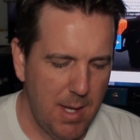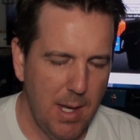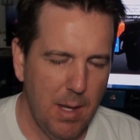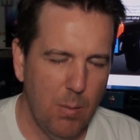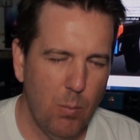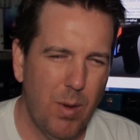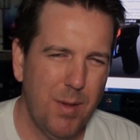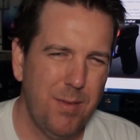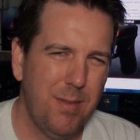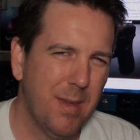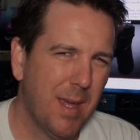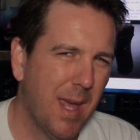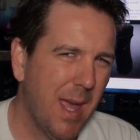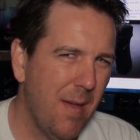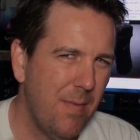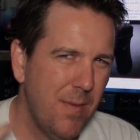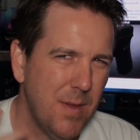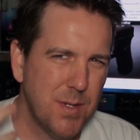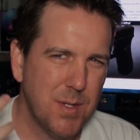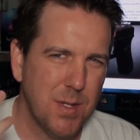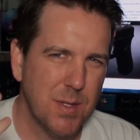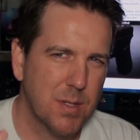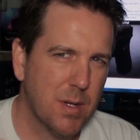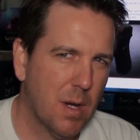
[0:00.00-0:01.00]
And once again,
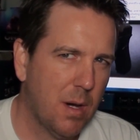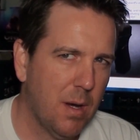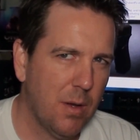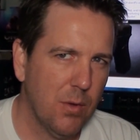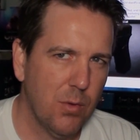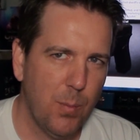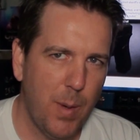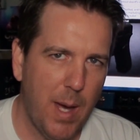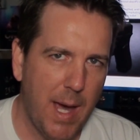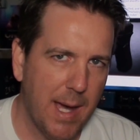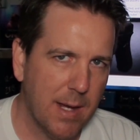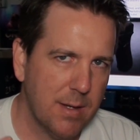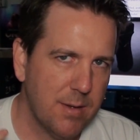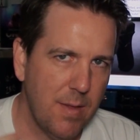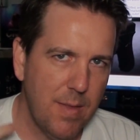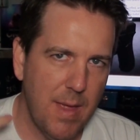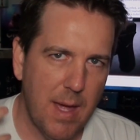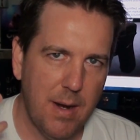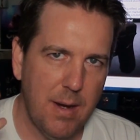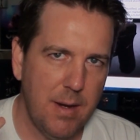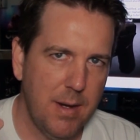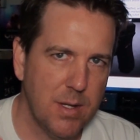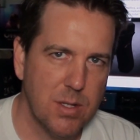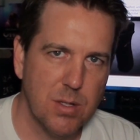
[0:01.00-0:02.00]
this just calls back to
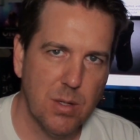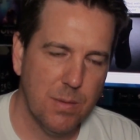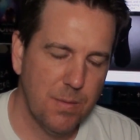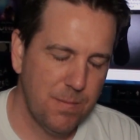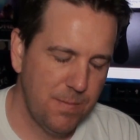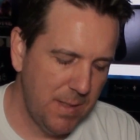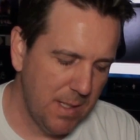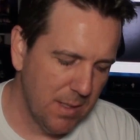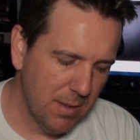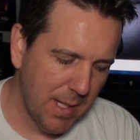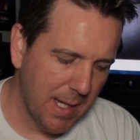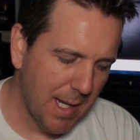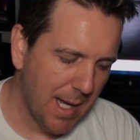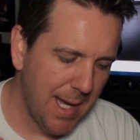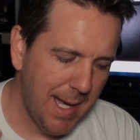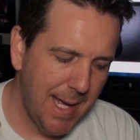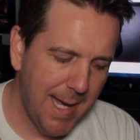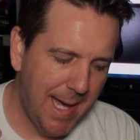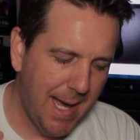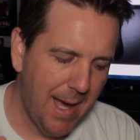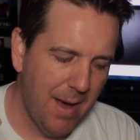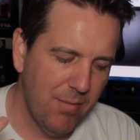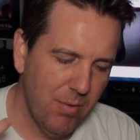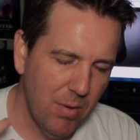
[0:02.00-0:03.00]
that initial feeling I
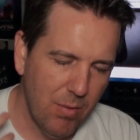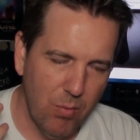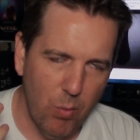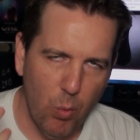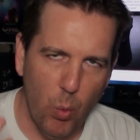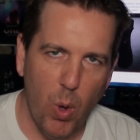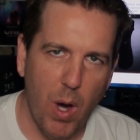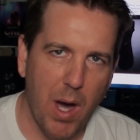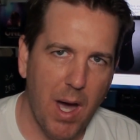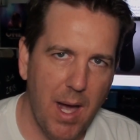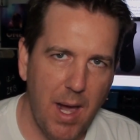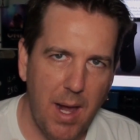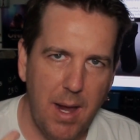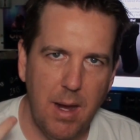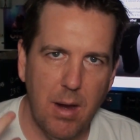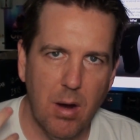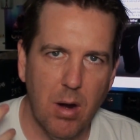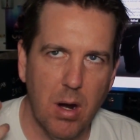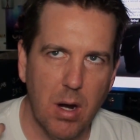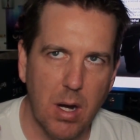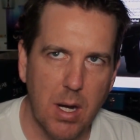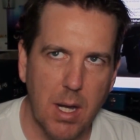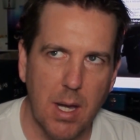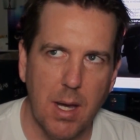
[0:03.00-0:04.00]
have of why
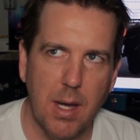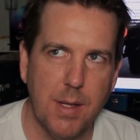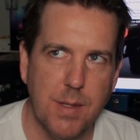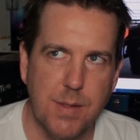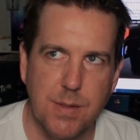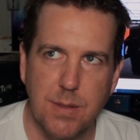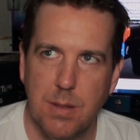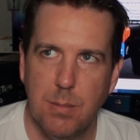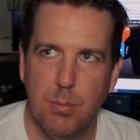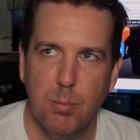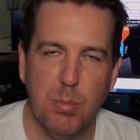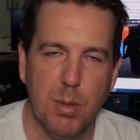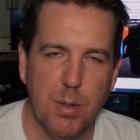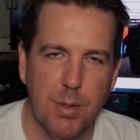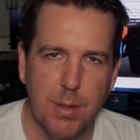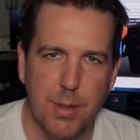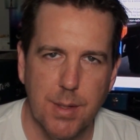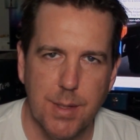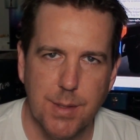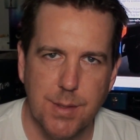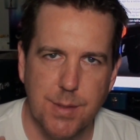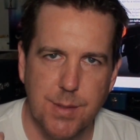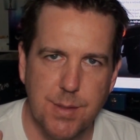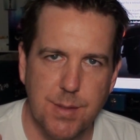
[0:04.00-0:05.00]
are guns and
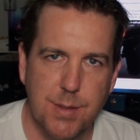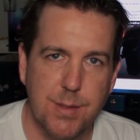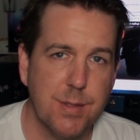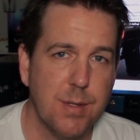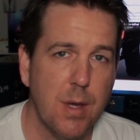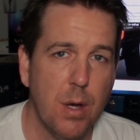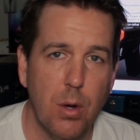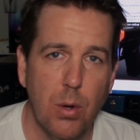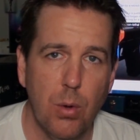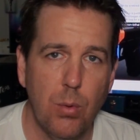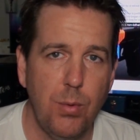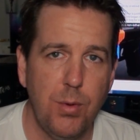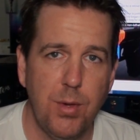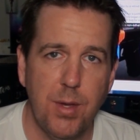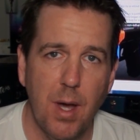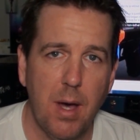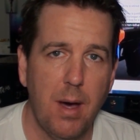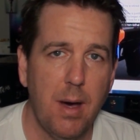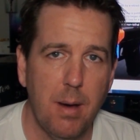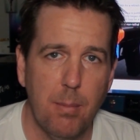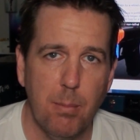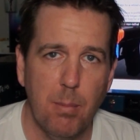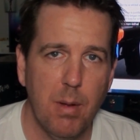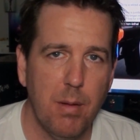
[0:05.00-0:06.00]
bullets so
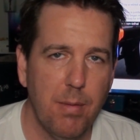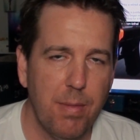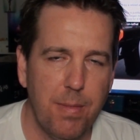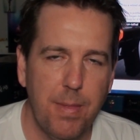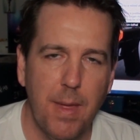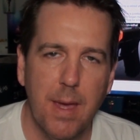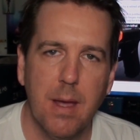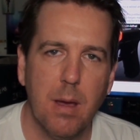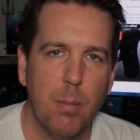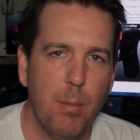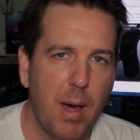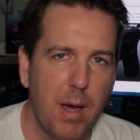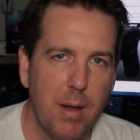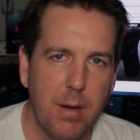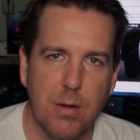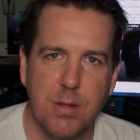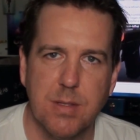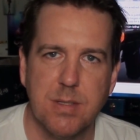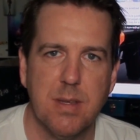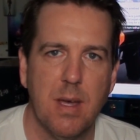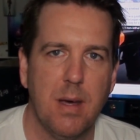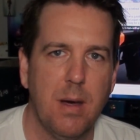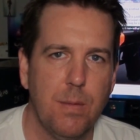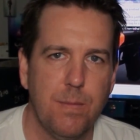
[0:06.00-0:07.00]
dumb? Think about your
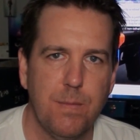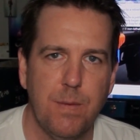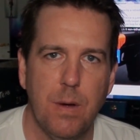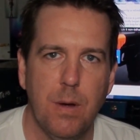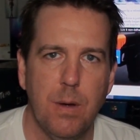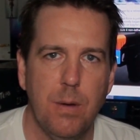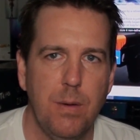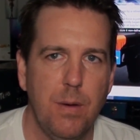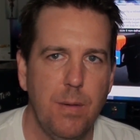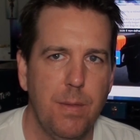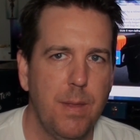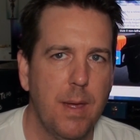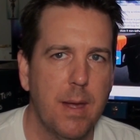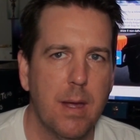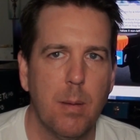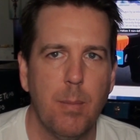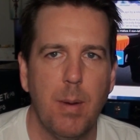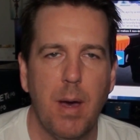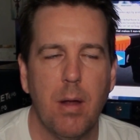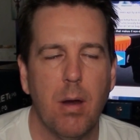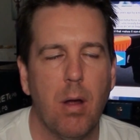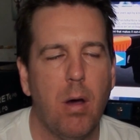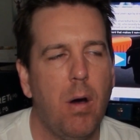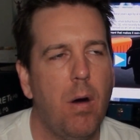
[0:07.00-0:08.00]
cell phone. Think
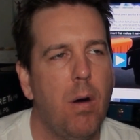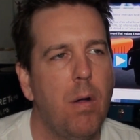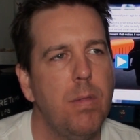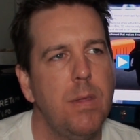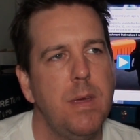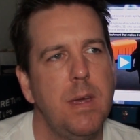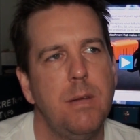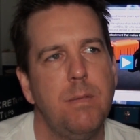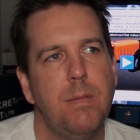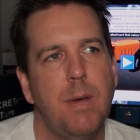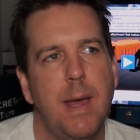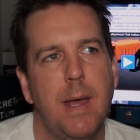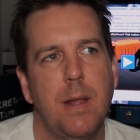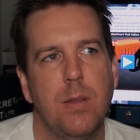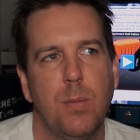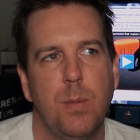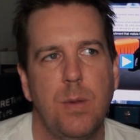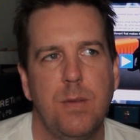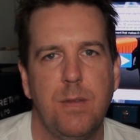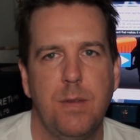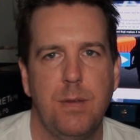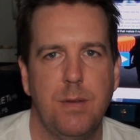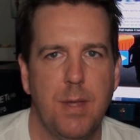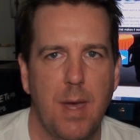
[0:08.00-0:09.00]
about all the
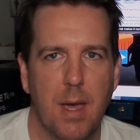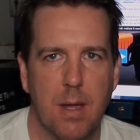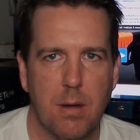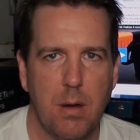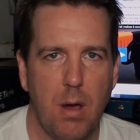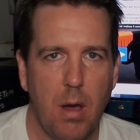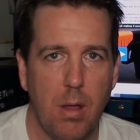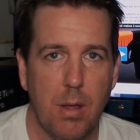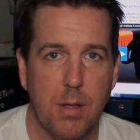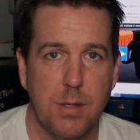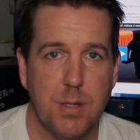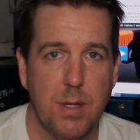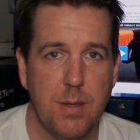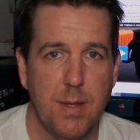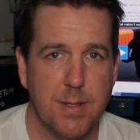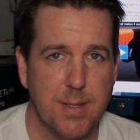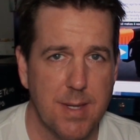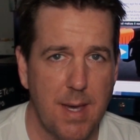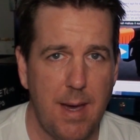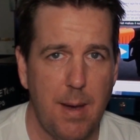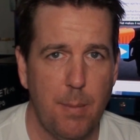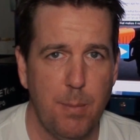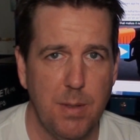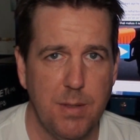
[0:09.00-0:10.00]
advancements in technology that's
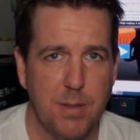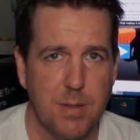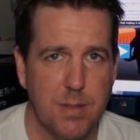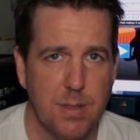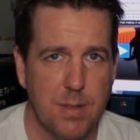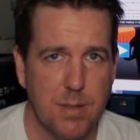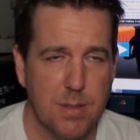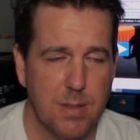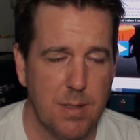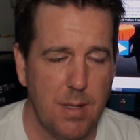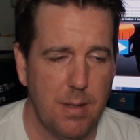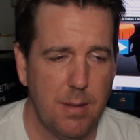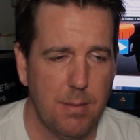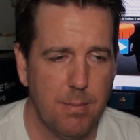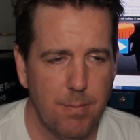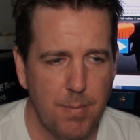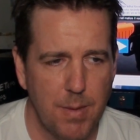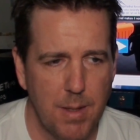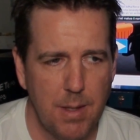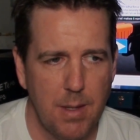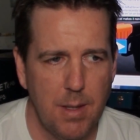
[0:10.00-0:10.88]
happened since then.